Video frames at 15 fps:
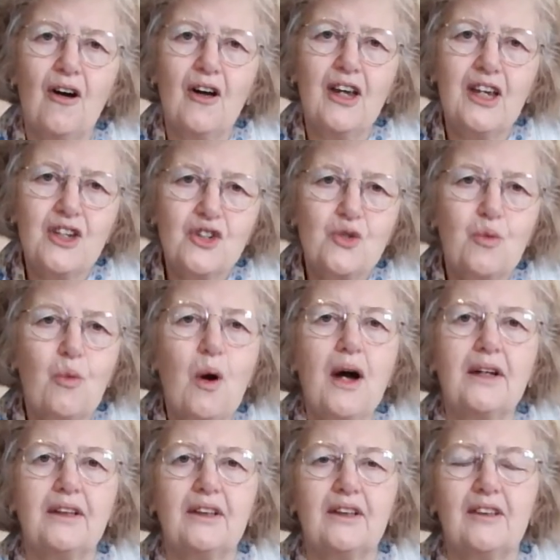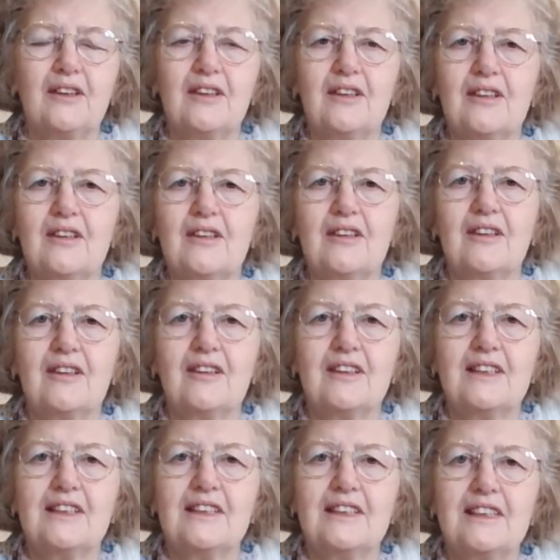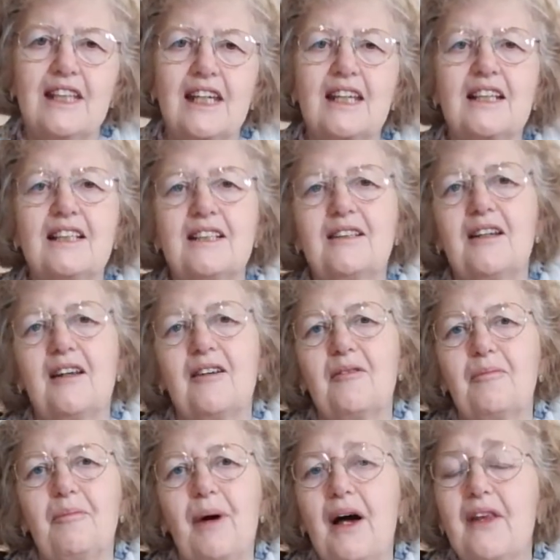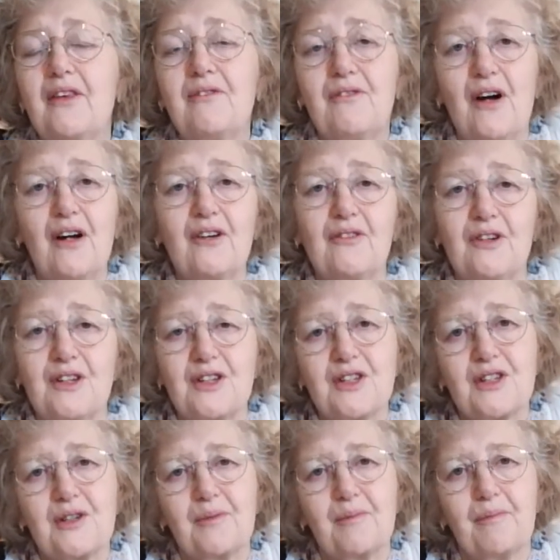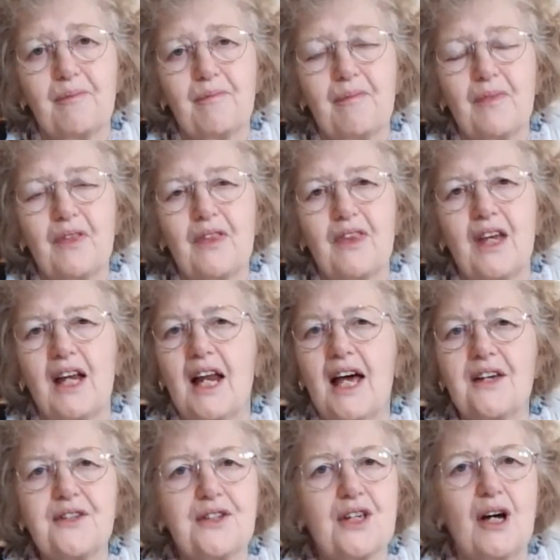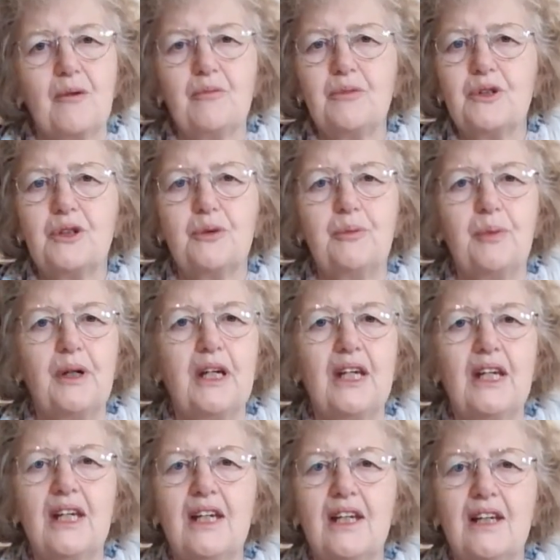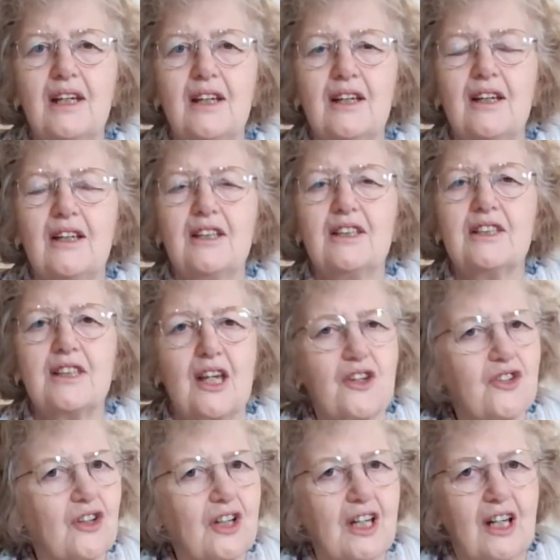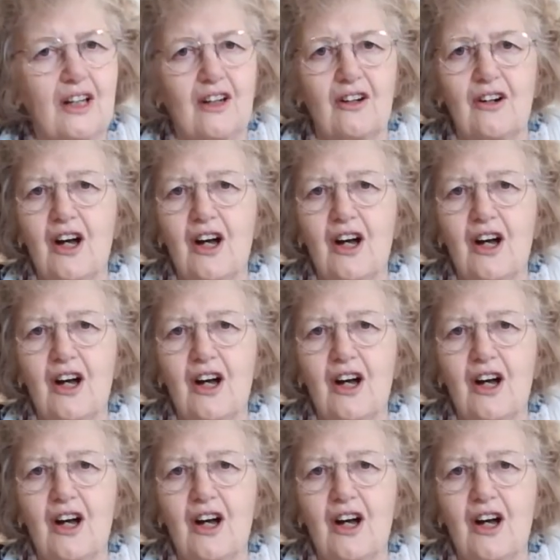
each one taken by the virus that has come to be such a killer